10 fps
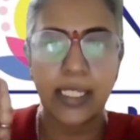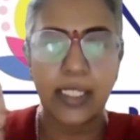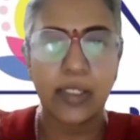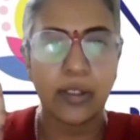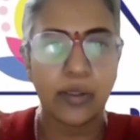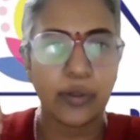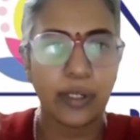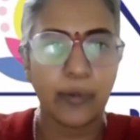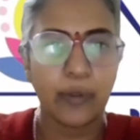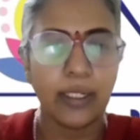This is
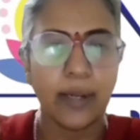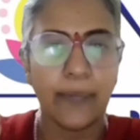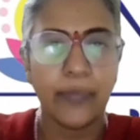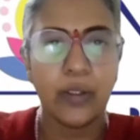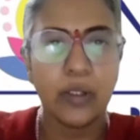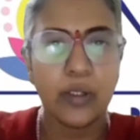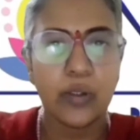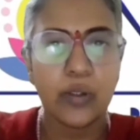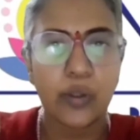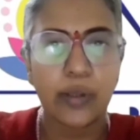Surya Mudra.
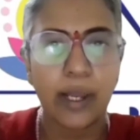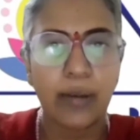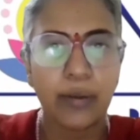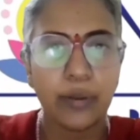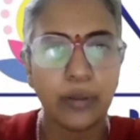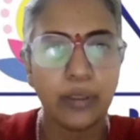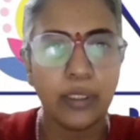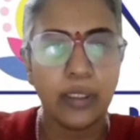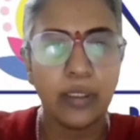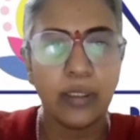So you have
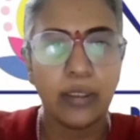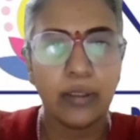to